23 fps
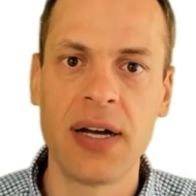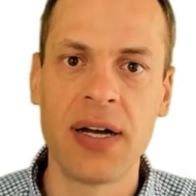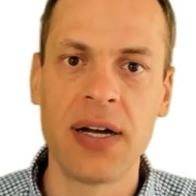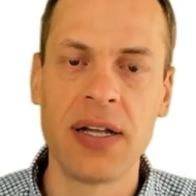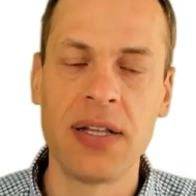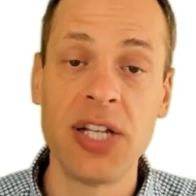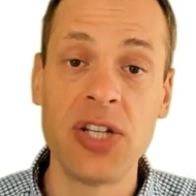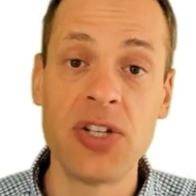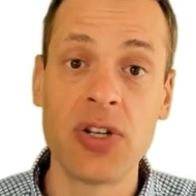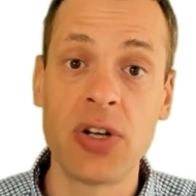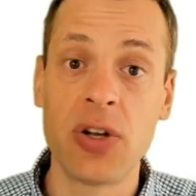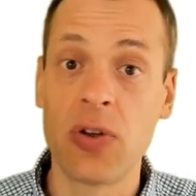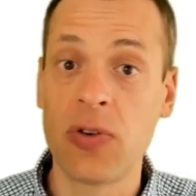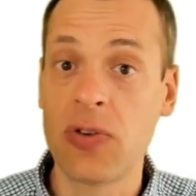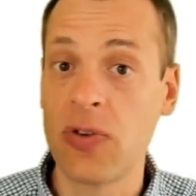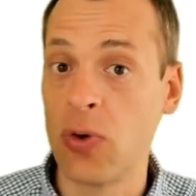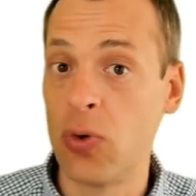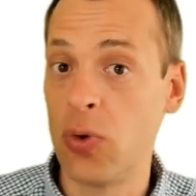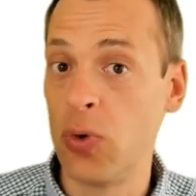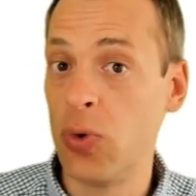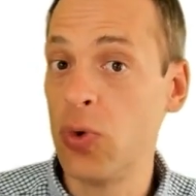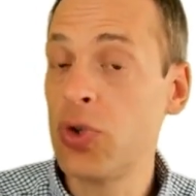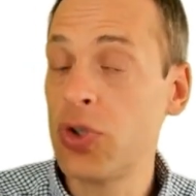digital
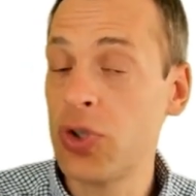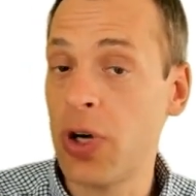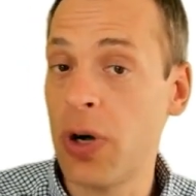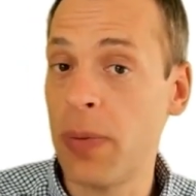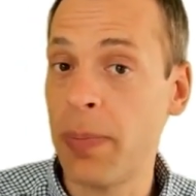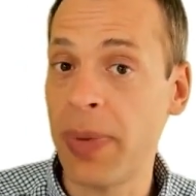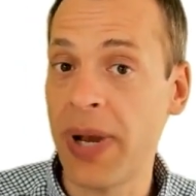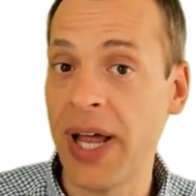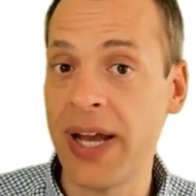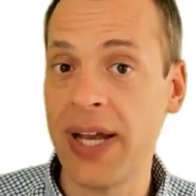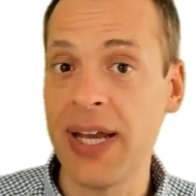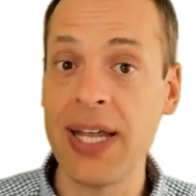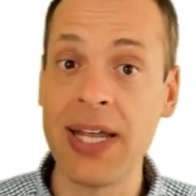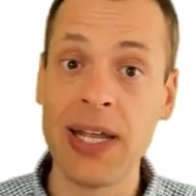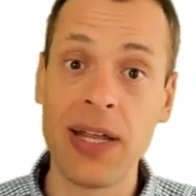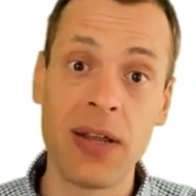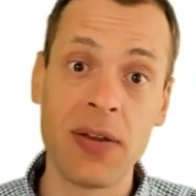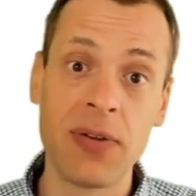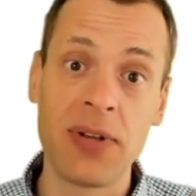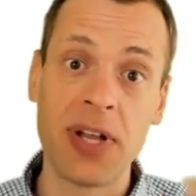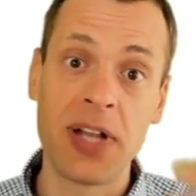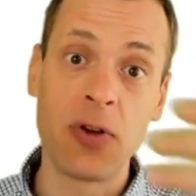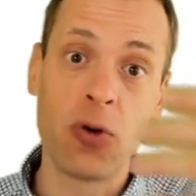solution planning,
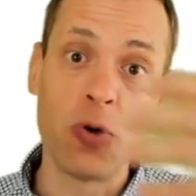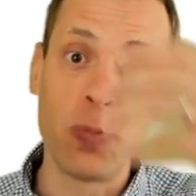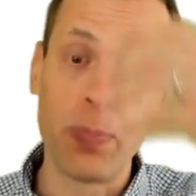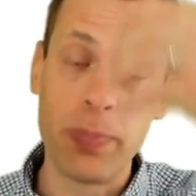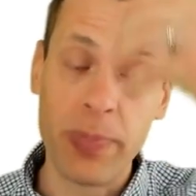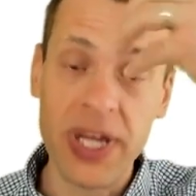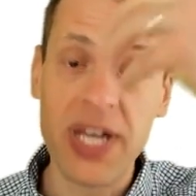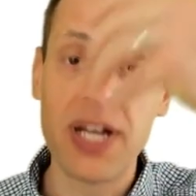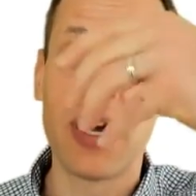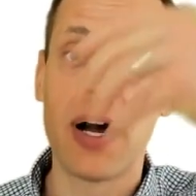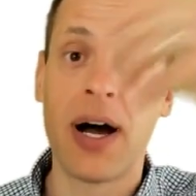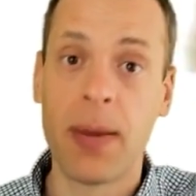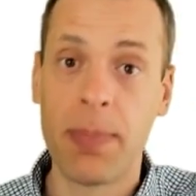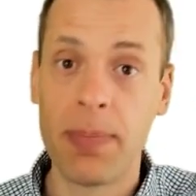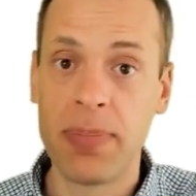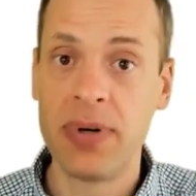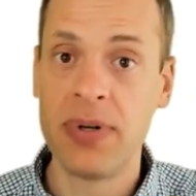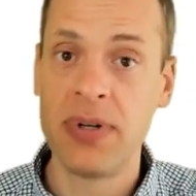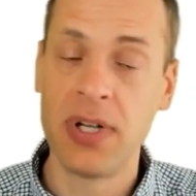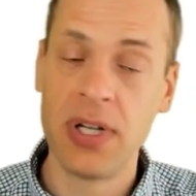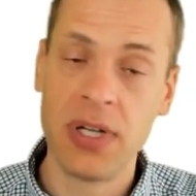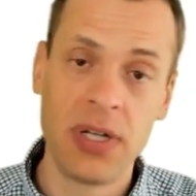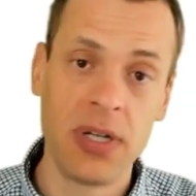is that you pick up
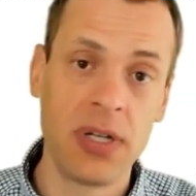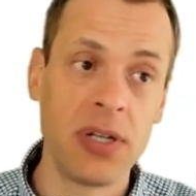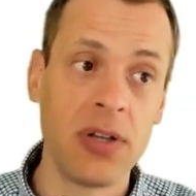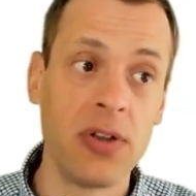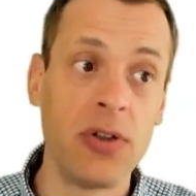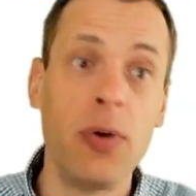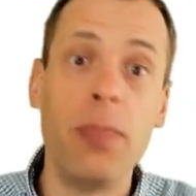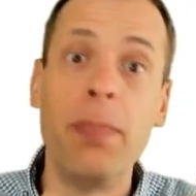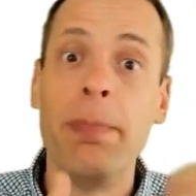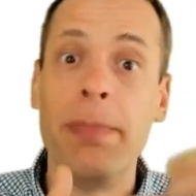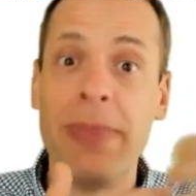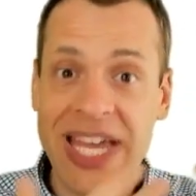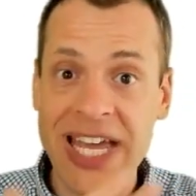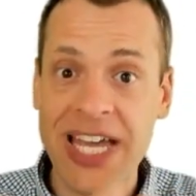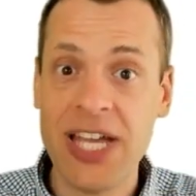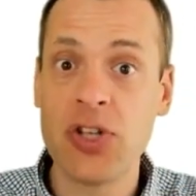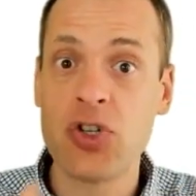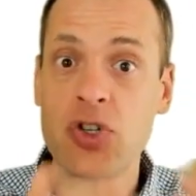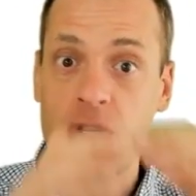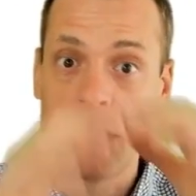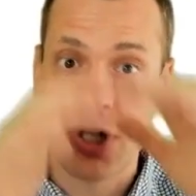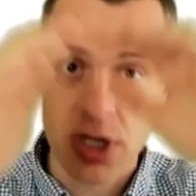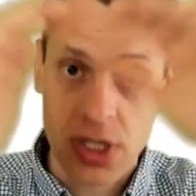the
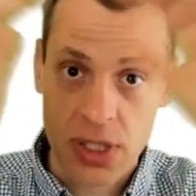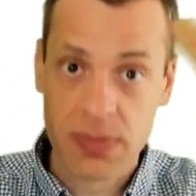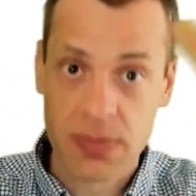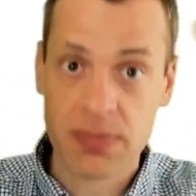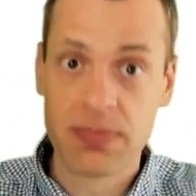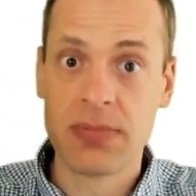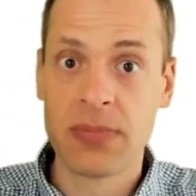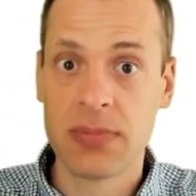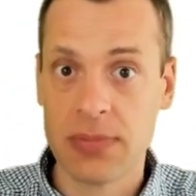major